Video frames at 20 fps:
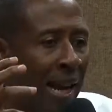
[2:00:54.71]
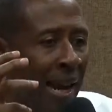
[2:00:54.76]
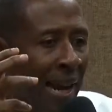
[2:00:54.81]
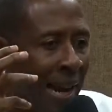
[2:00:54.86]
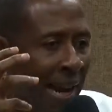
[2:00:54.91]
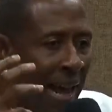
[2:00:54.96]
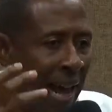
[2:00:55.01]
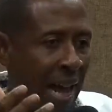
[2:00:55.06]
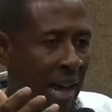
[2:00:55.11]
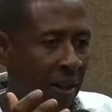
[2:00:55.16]

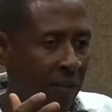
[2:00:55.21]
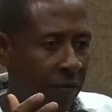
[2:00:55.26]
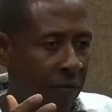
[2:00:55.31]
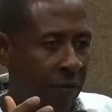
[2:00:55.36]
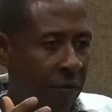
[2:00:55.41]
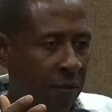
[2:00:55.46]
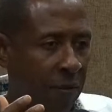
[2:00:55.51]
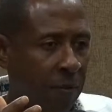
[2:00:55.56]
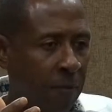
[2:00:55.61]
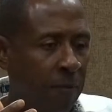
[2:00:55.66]

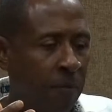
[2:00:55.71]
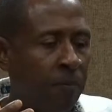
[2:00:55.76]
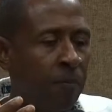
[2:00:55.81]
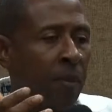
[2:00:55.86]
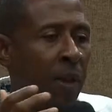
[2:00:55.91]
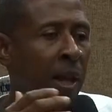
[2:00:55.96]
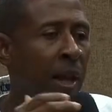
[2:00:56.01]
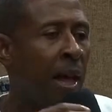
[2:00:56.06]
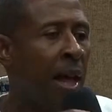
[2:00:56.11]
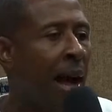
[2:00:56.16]
life.
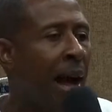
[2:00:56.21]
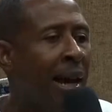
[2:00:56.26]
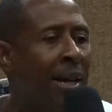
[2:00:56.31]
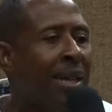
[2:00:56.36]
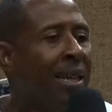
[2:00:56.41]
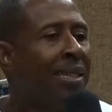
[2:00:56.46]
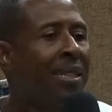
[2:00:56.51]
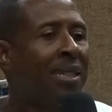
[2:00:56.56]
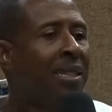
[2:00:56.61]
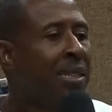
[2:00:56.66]
And
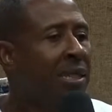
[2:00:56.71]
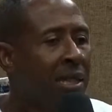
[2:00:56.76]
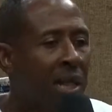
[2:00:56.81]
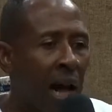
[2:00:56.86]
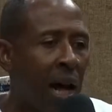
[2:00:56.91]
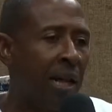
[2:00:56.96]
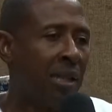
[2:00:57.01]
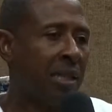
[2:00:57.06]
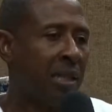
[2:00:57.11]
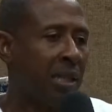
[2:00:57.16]
it is
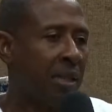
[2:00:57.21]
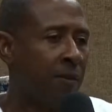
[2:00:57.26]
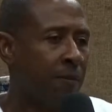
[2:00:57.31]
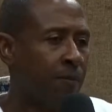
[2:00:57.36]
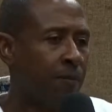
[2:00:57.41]
not.